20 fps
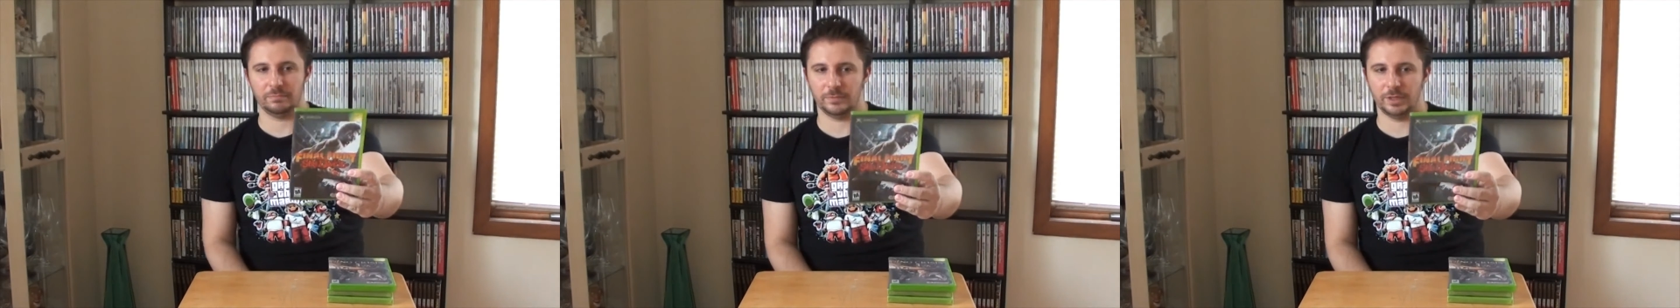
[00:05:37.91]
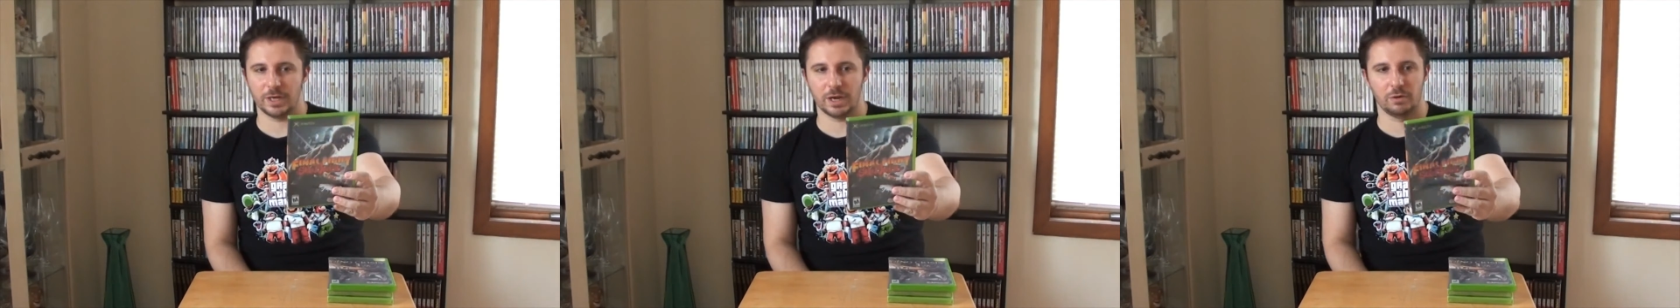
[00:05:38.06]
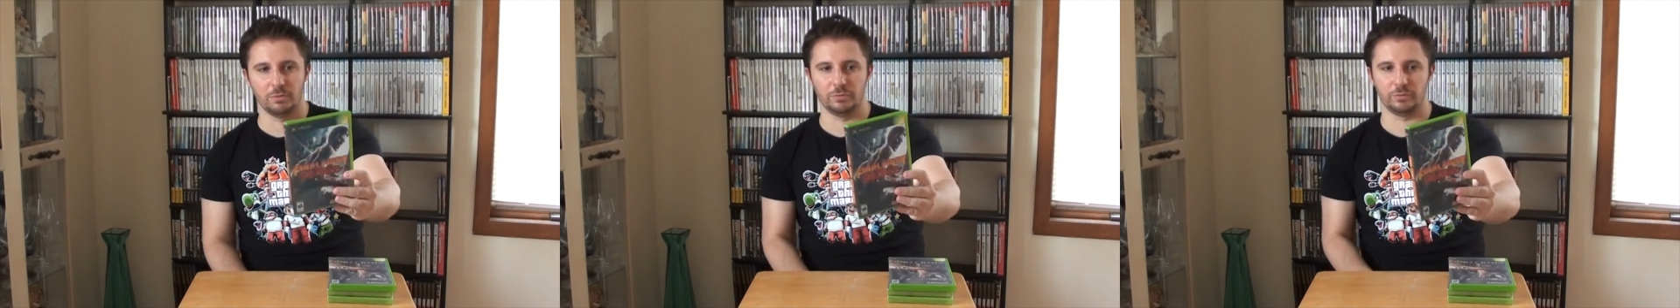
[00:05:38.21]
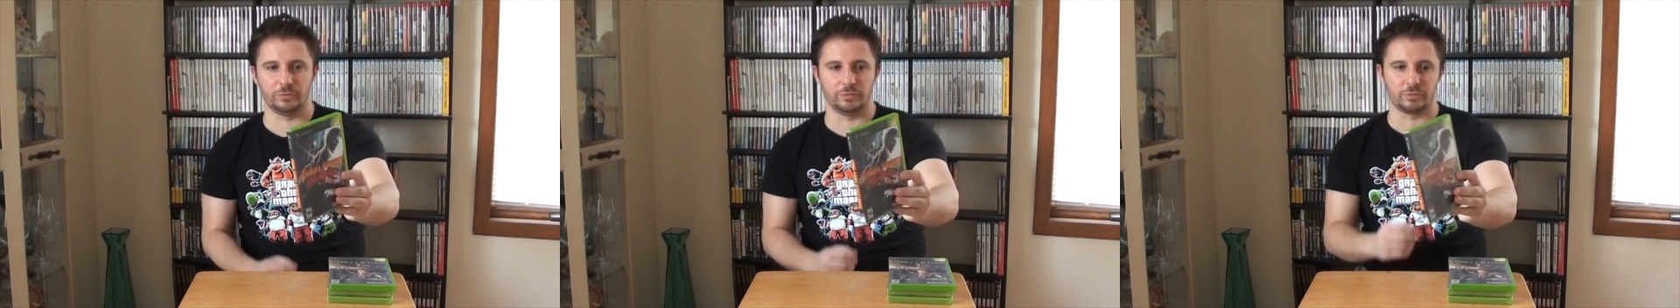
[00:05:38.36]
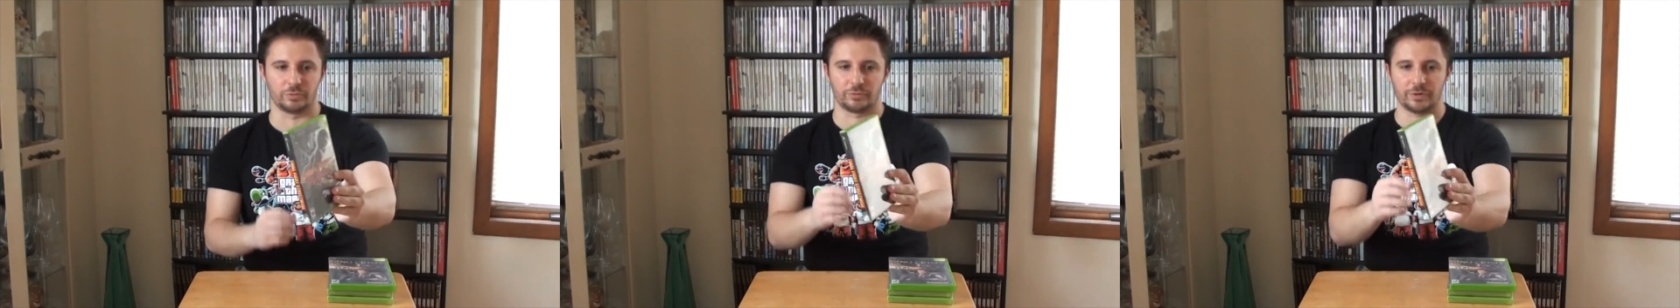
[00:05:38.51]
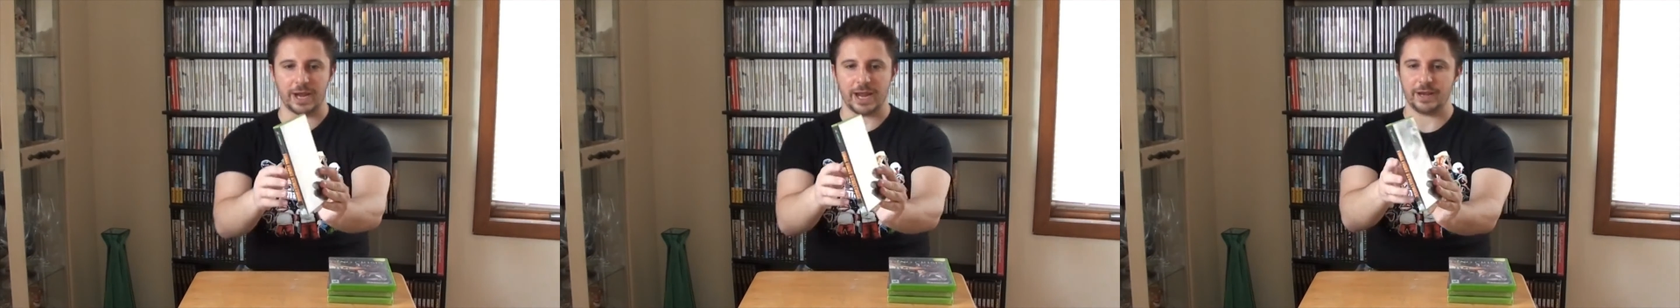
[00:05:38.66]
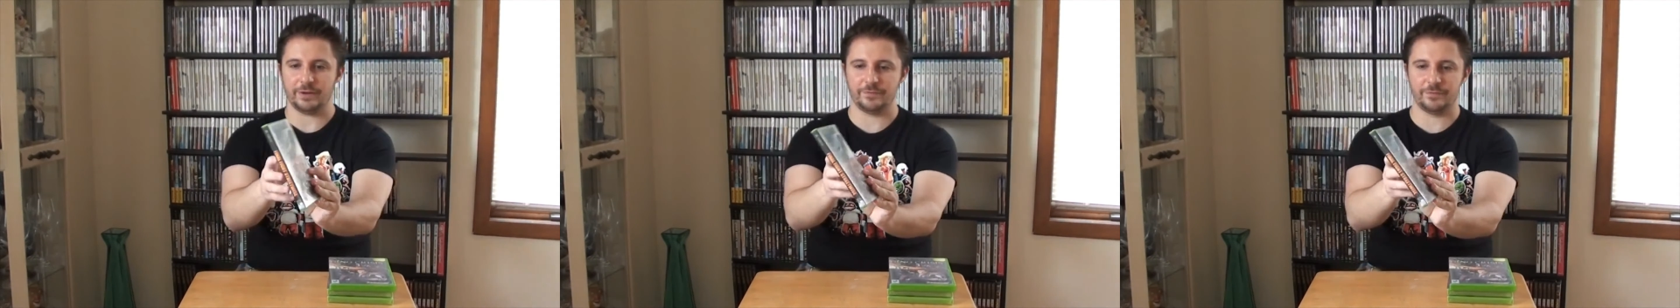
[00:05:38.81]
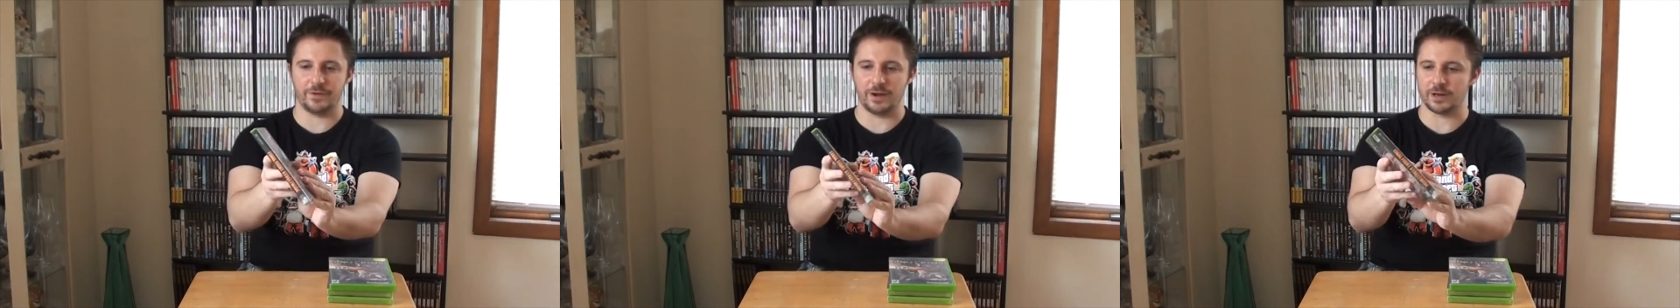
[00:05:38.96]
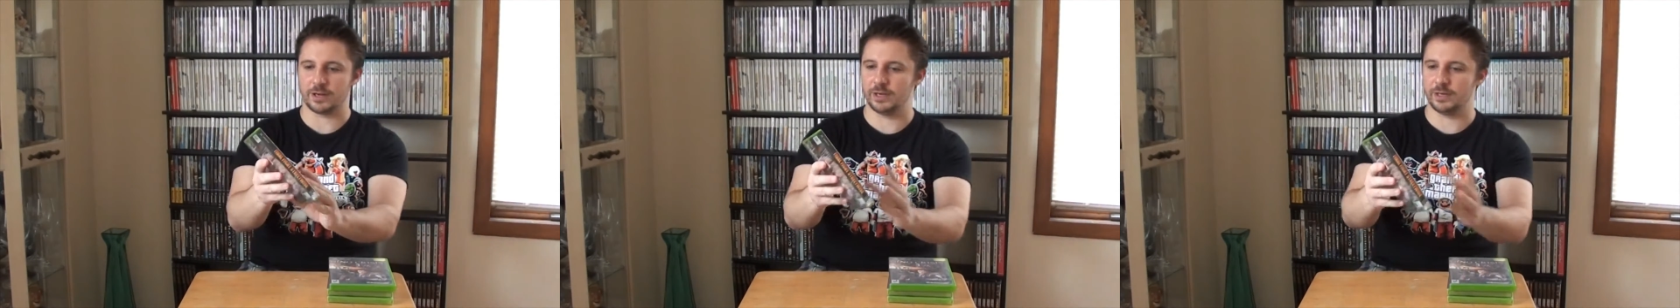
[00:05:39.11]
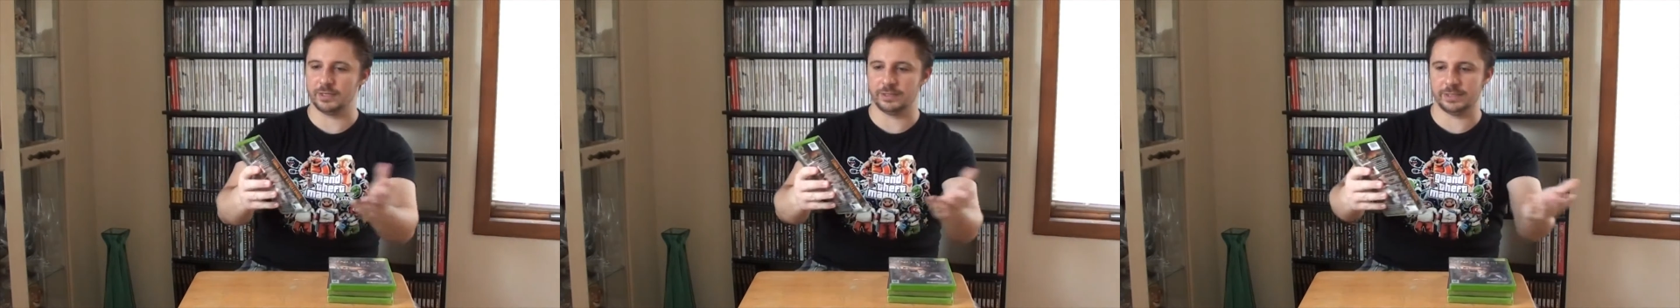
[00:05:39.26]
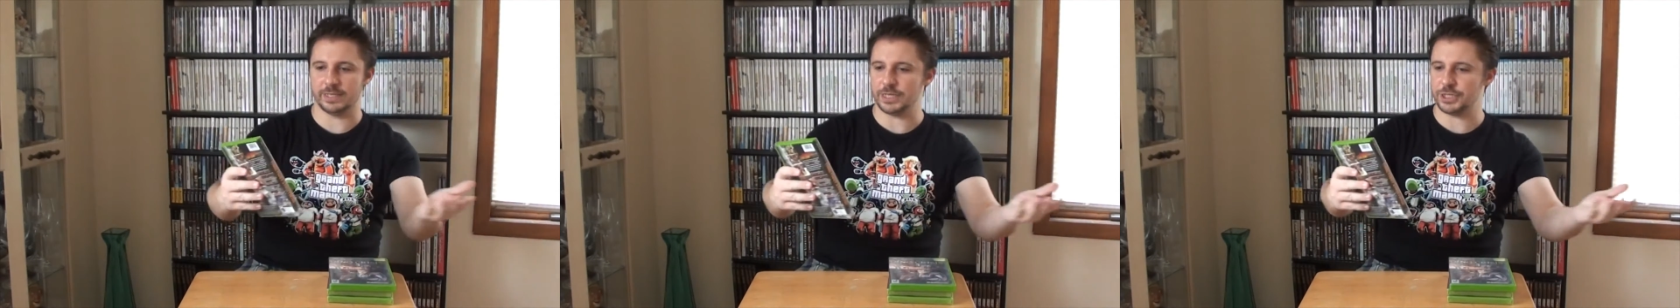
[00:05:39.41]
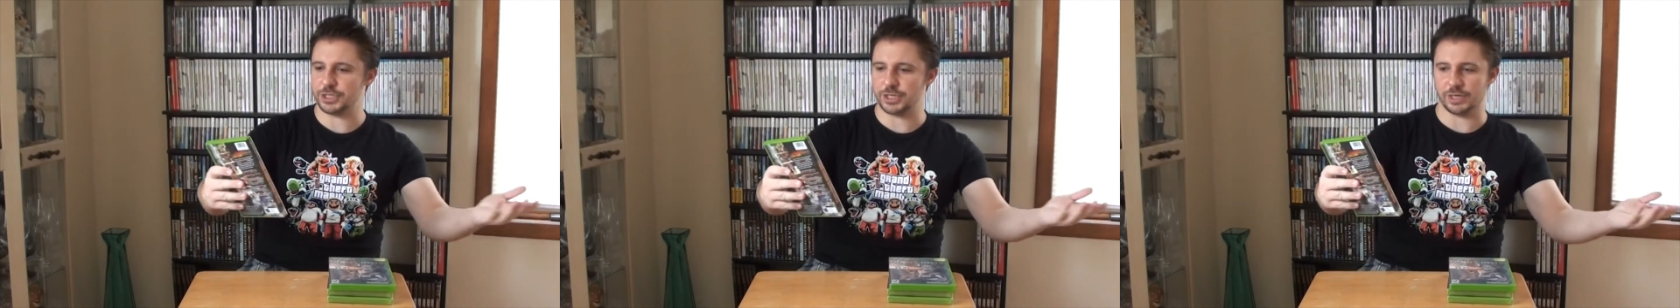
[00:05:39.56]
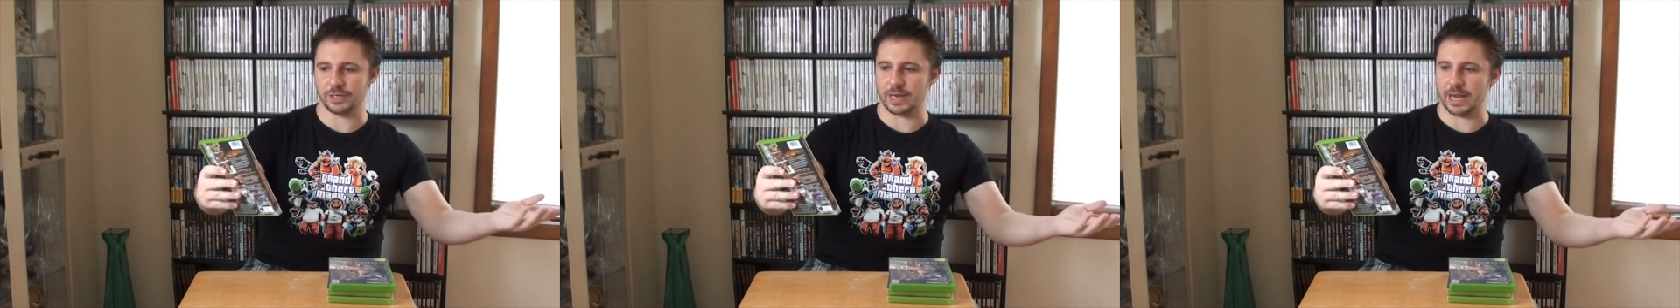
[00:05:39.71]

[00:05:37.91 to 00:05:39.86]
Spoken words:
you know, great fucking condition.